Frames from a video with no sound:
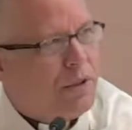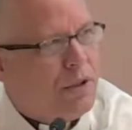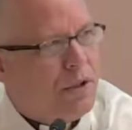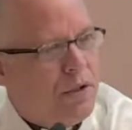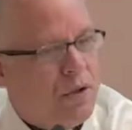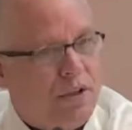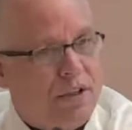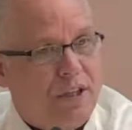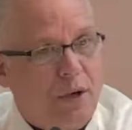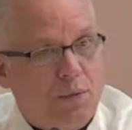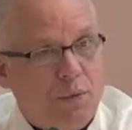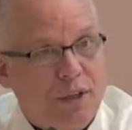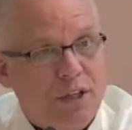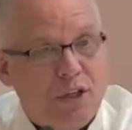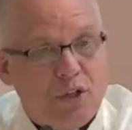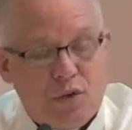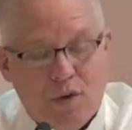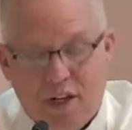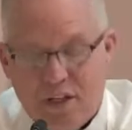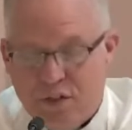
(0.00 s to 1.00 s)
with the Lord that
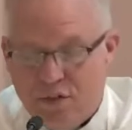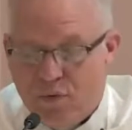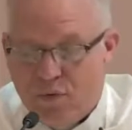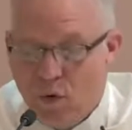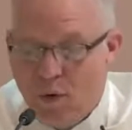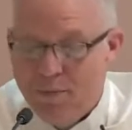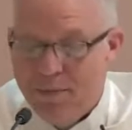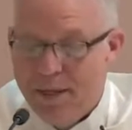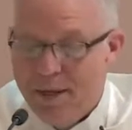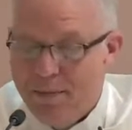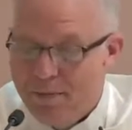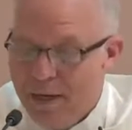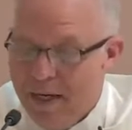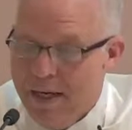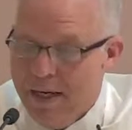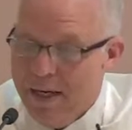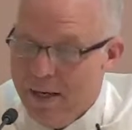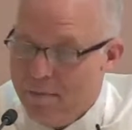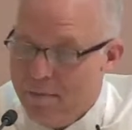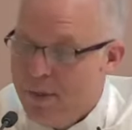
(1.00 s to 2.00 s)
really transformed them.
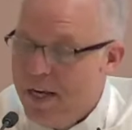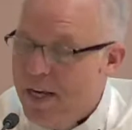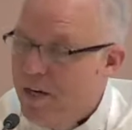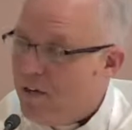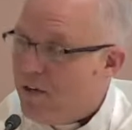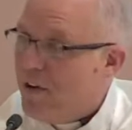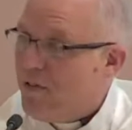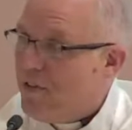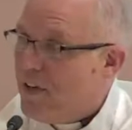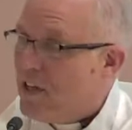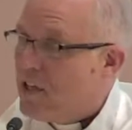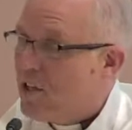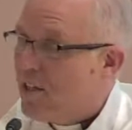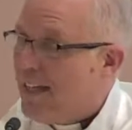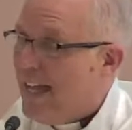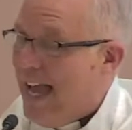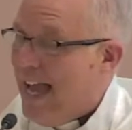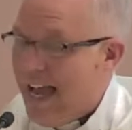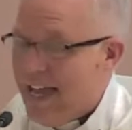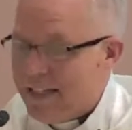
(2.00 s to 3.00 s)
Peter
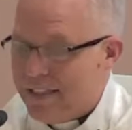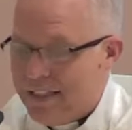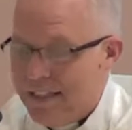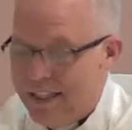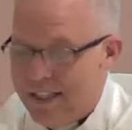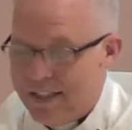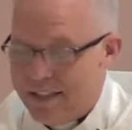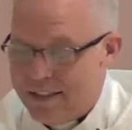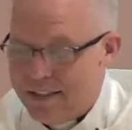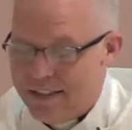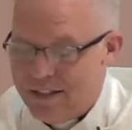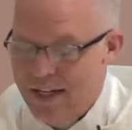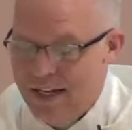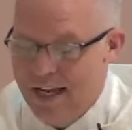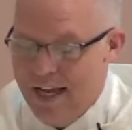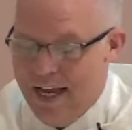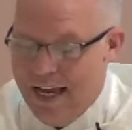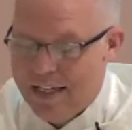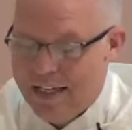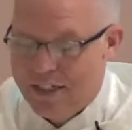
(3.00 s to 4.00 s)
eventually has this
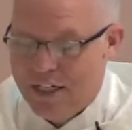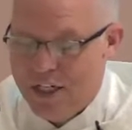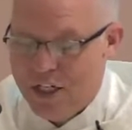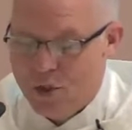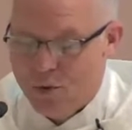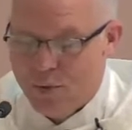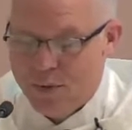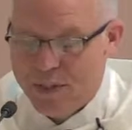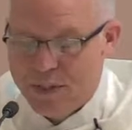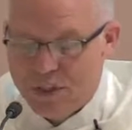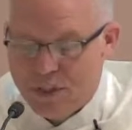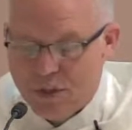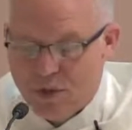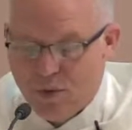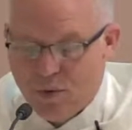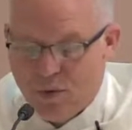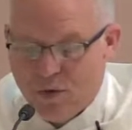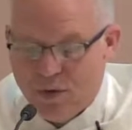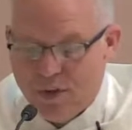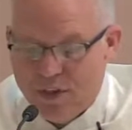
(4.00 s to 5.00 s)
as he's
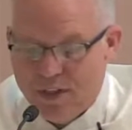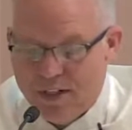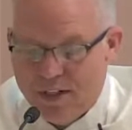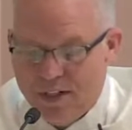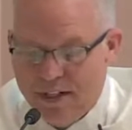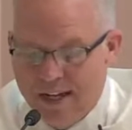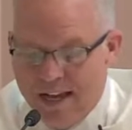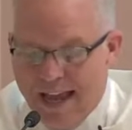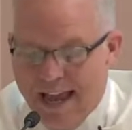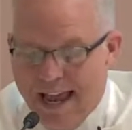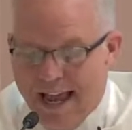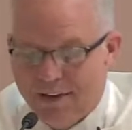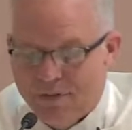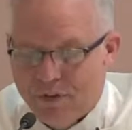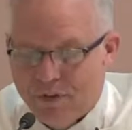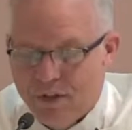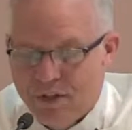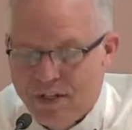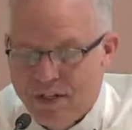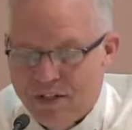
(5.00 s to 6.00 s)
restored
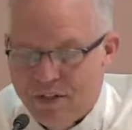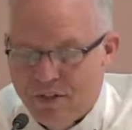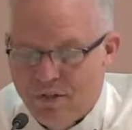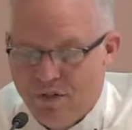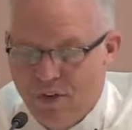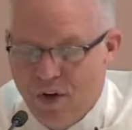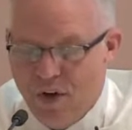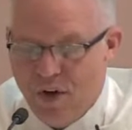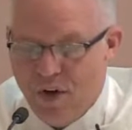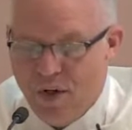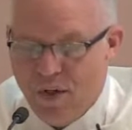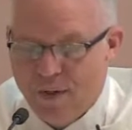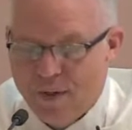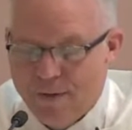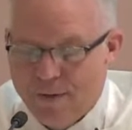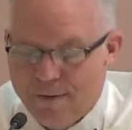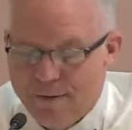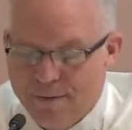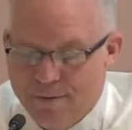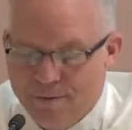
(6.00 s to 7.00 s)
after his
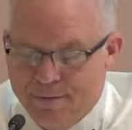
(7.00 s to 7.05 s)
fall.